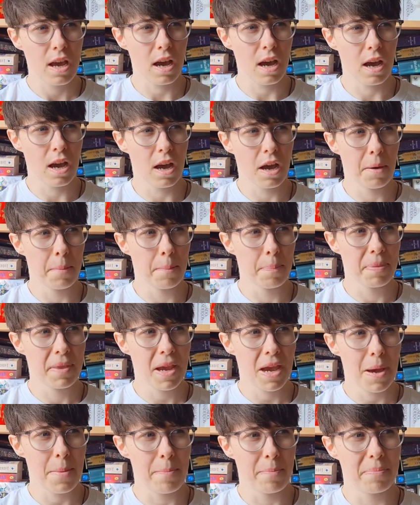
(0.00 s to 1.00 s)

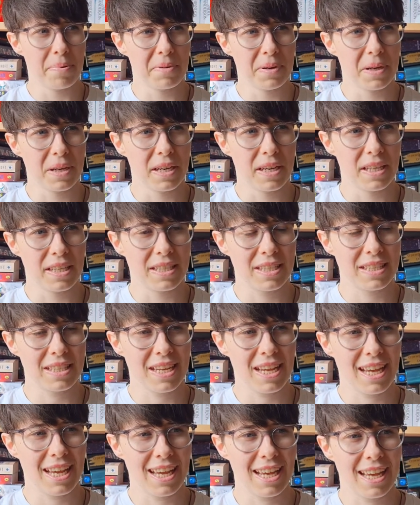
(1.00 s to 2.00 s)
but
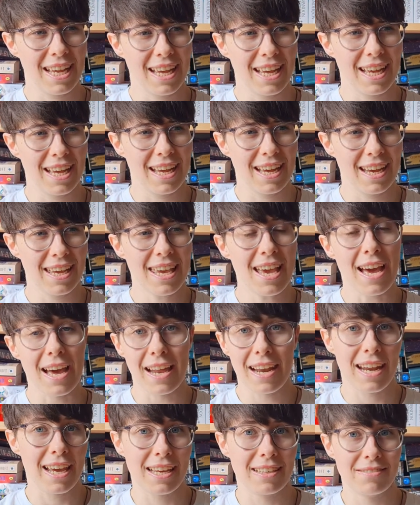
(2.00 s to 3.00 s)

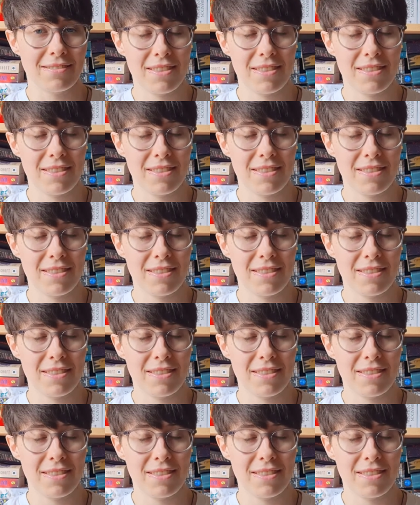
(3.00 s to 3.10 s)
yeah,